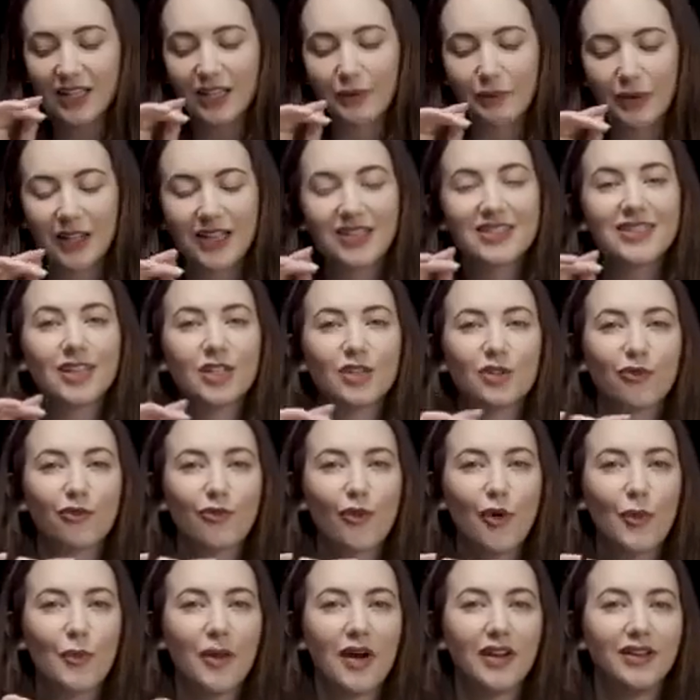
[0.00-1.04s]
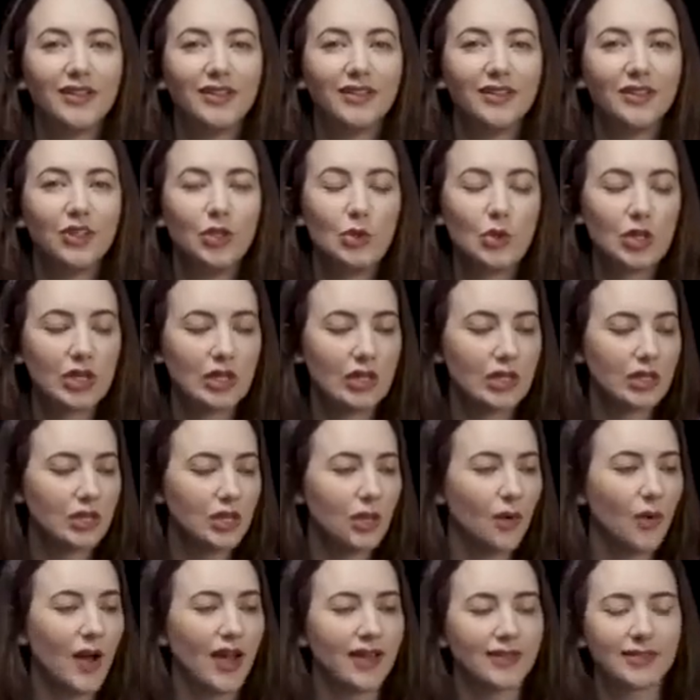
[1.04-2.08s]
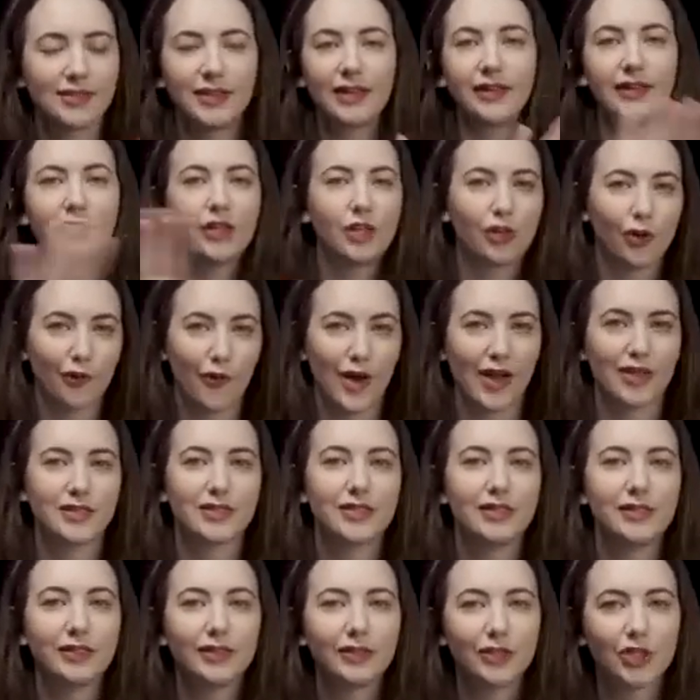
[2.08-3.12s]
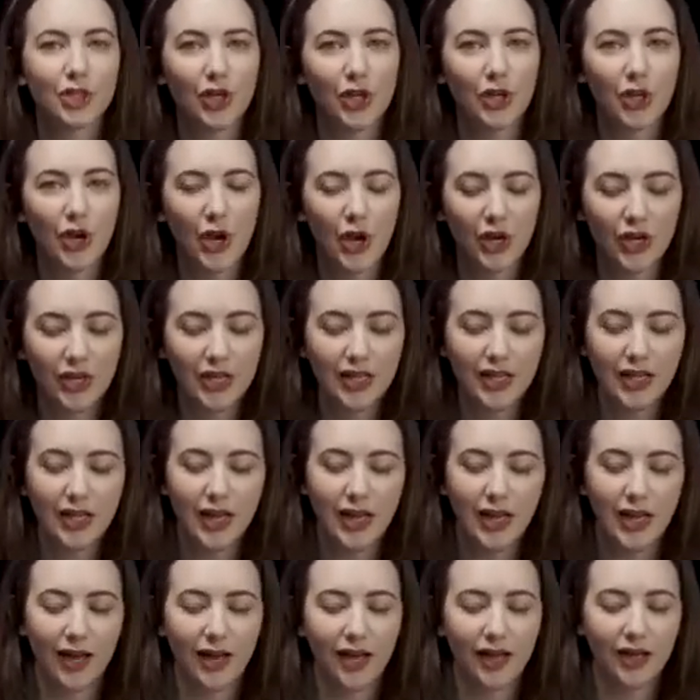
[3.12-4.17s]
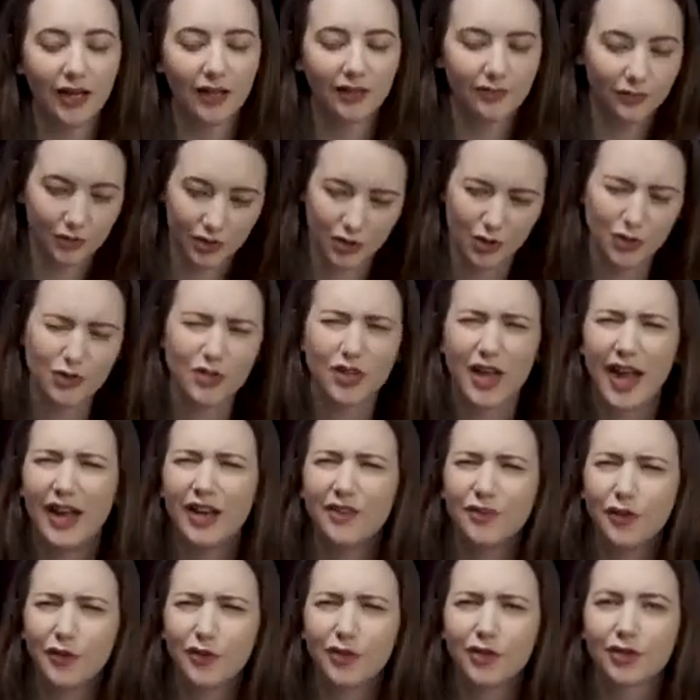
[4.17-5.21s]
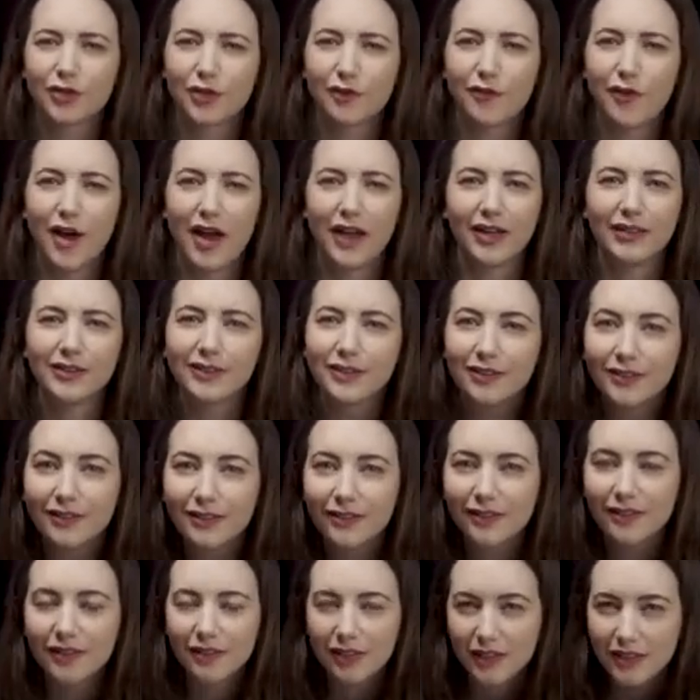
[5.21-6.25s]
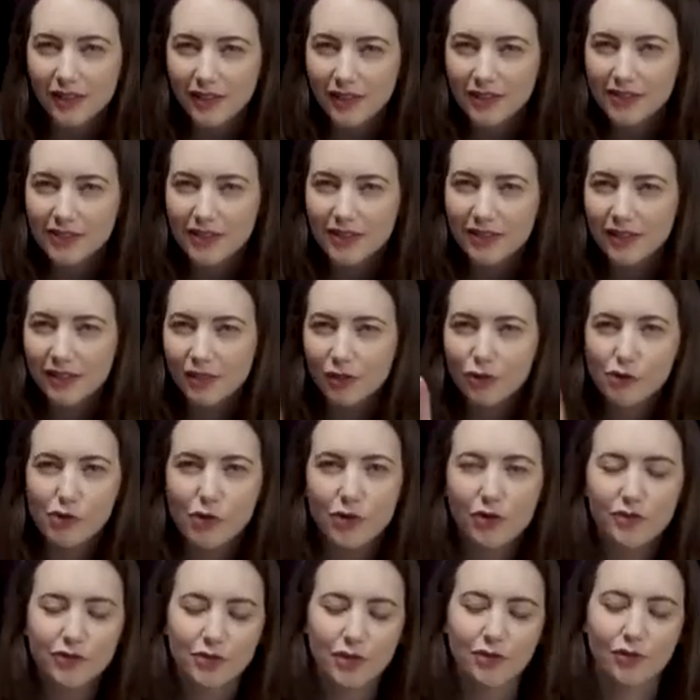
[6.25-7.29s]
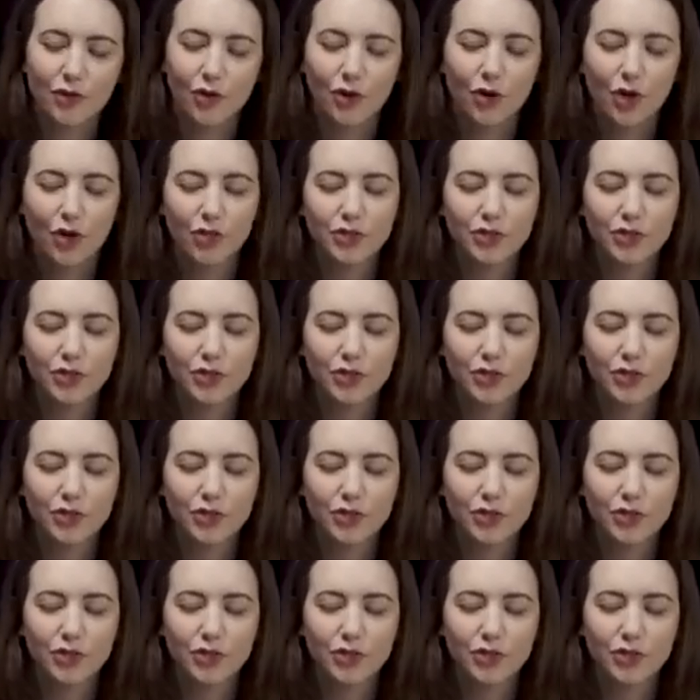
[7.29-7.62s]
The PlayStation 4 button, you can, accidentally caress and it'll turn on. It's also kind of difficult to find. Like it's in the grooves of your